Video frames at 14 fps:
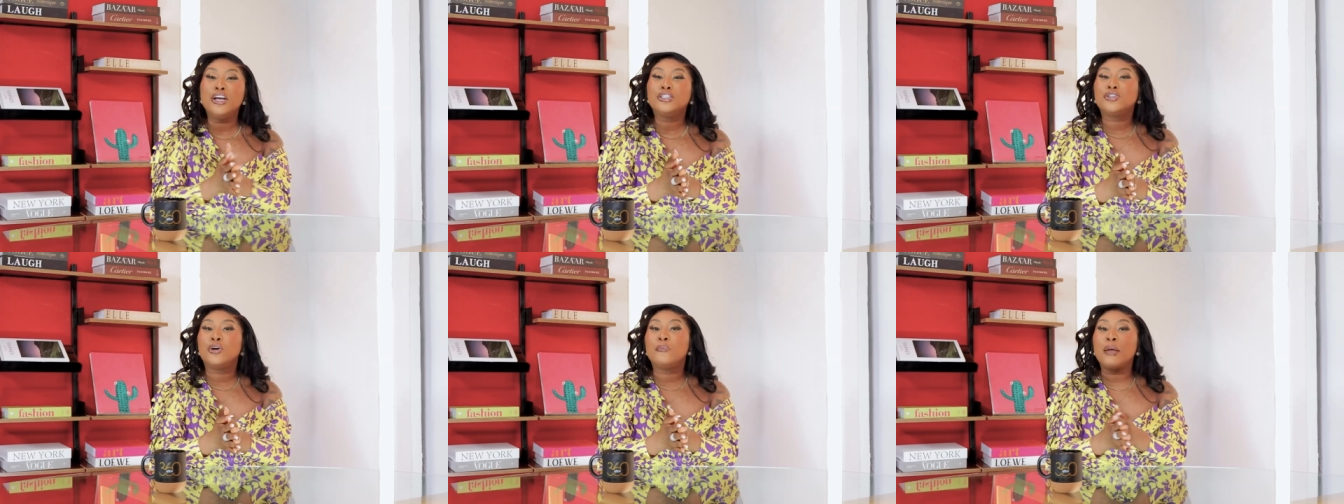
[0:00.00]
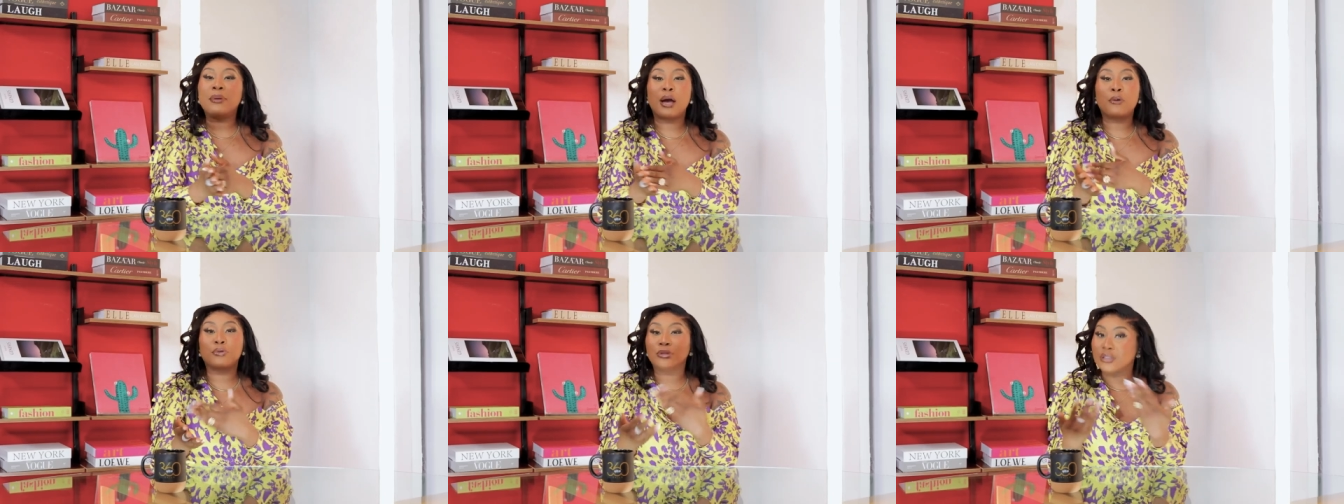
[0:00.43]
So maybe
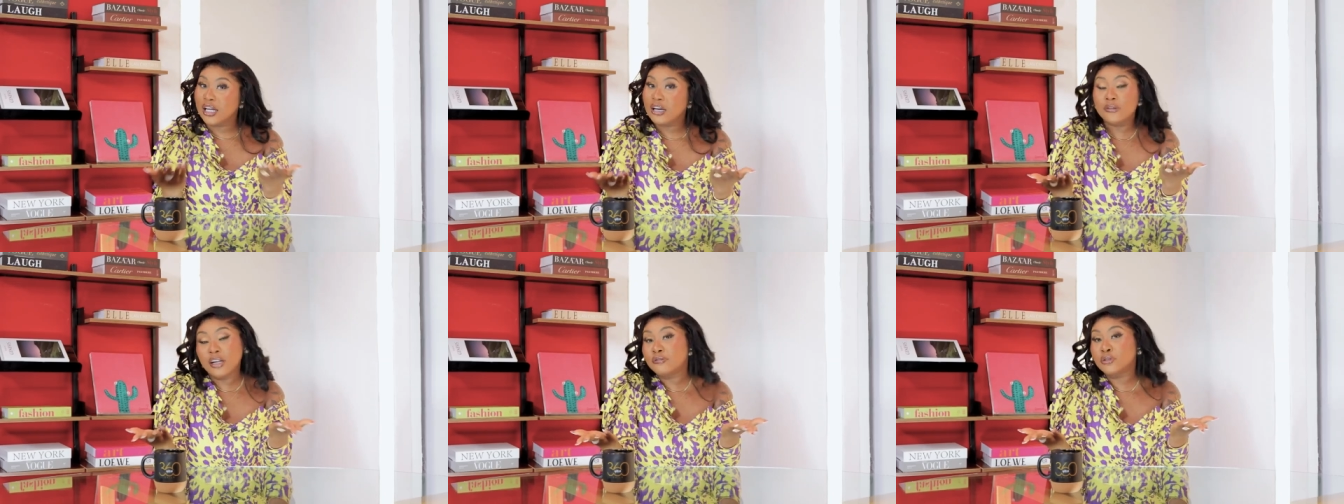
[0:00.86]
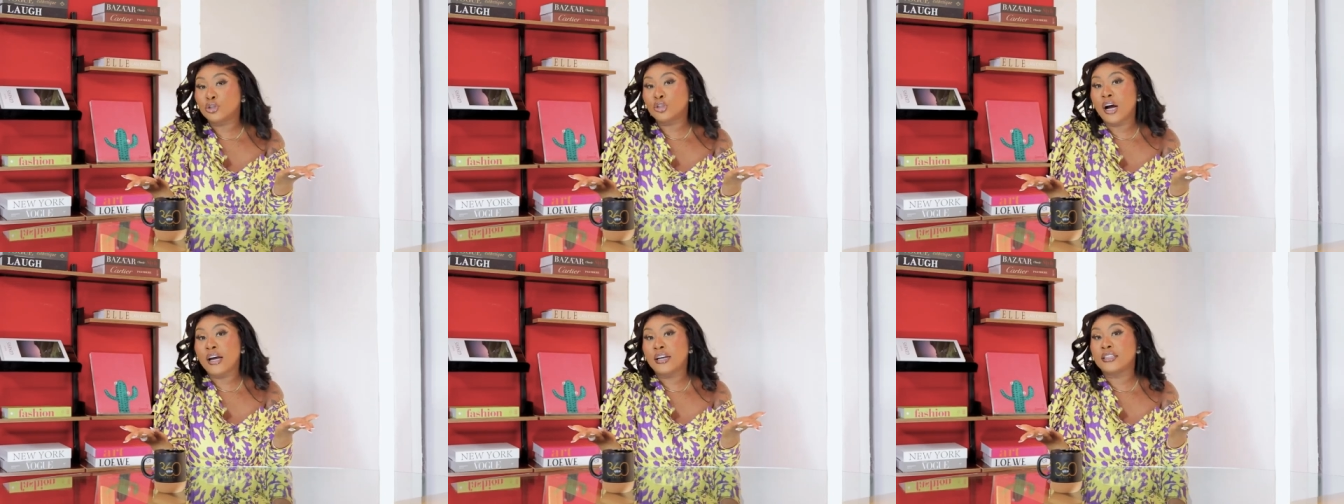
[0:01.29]
I would lo love to
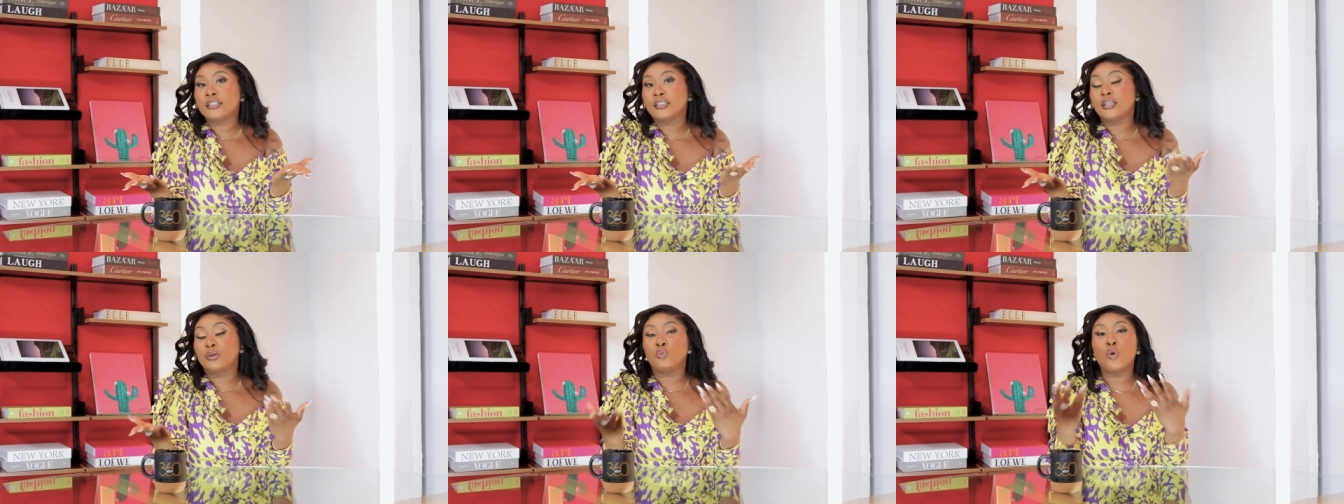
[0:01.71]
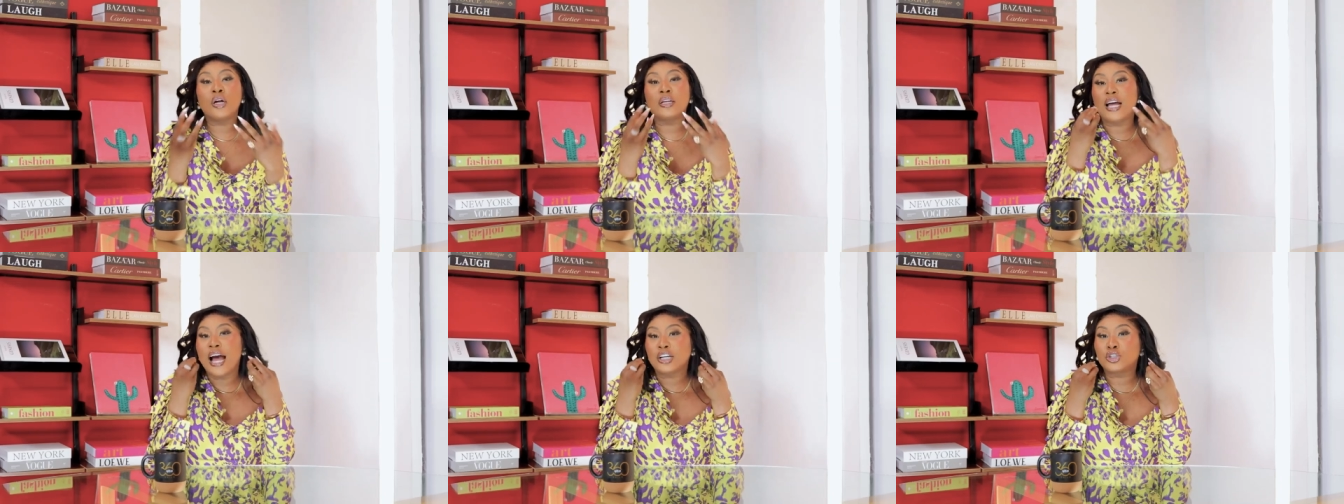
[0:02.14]
try it and see
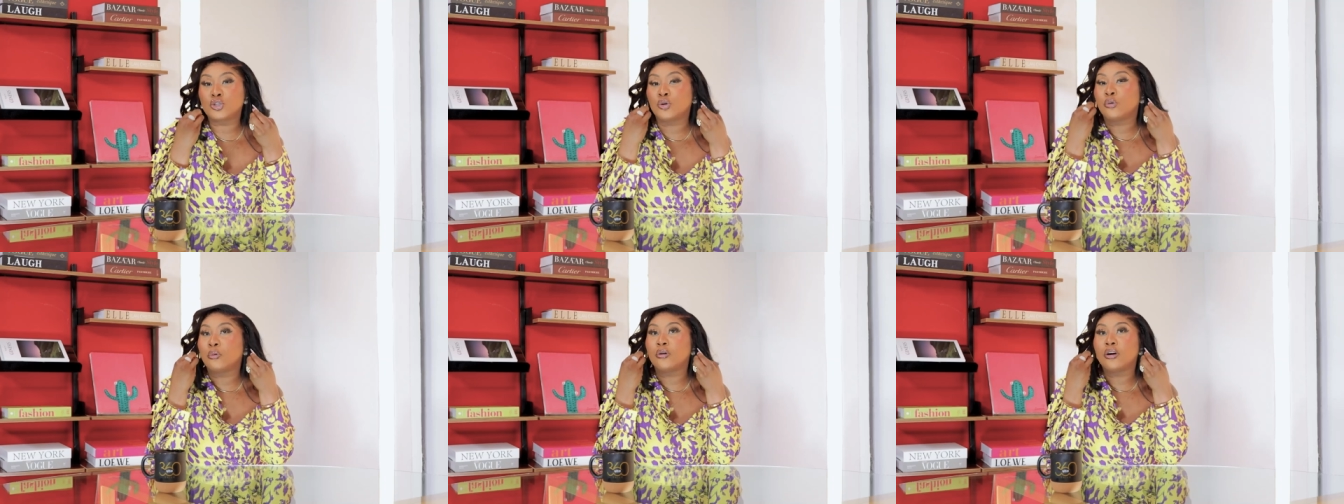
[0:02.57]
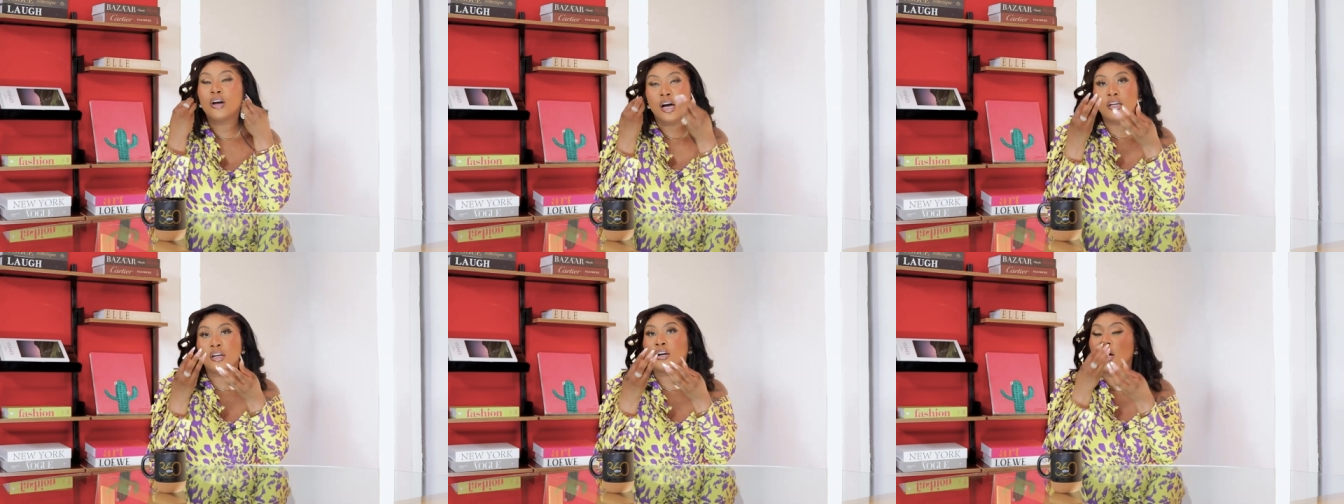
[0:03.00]
what actual
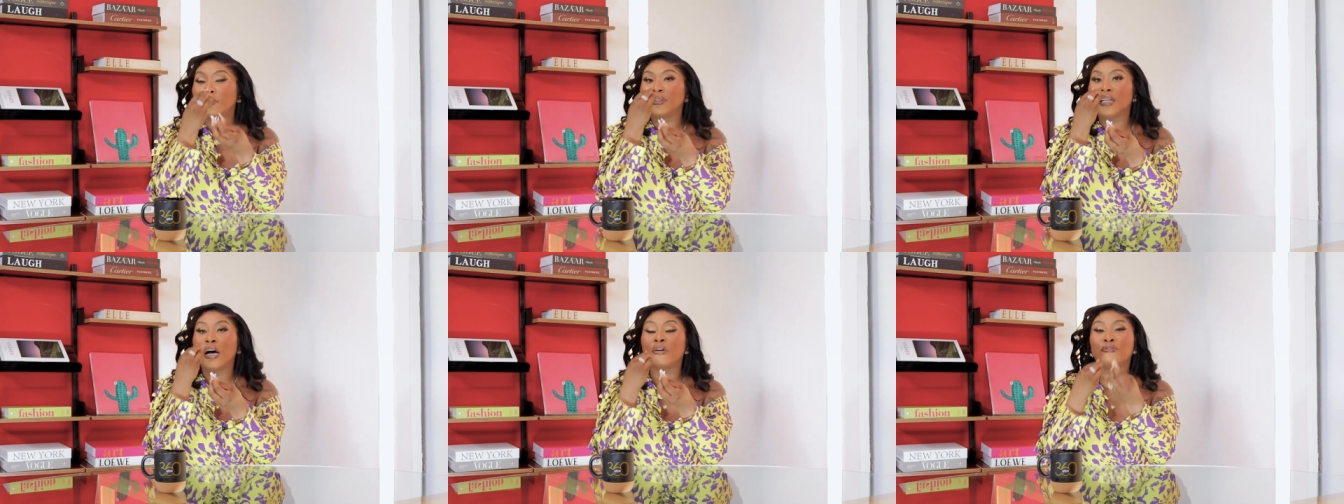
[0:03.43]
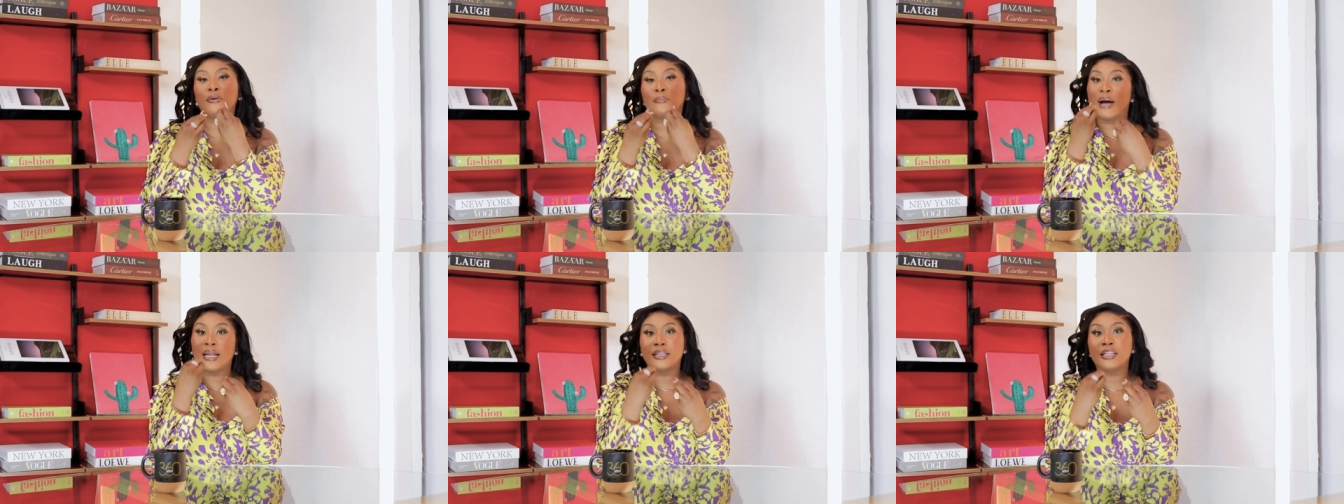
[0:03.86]
color comes out
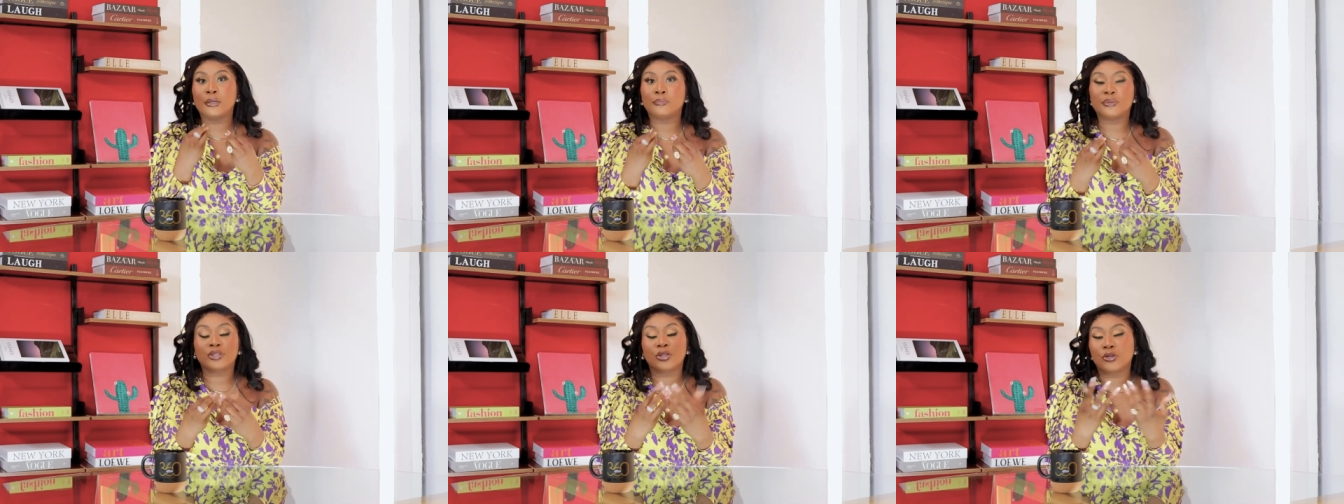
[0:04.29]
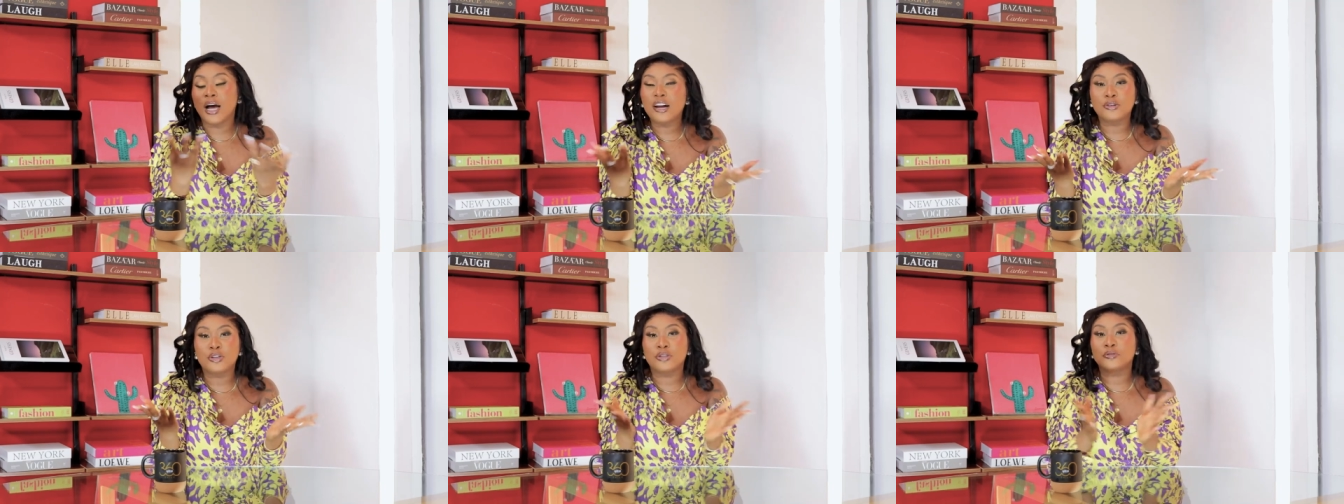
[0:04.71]
from my lip. So
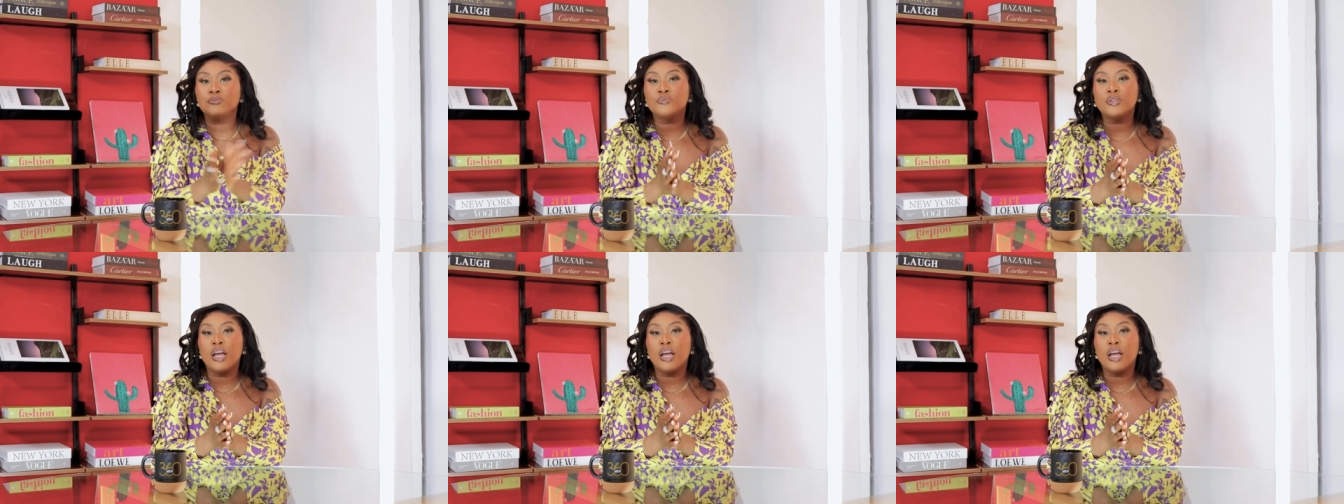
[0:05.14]
I don't know.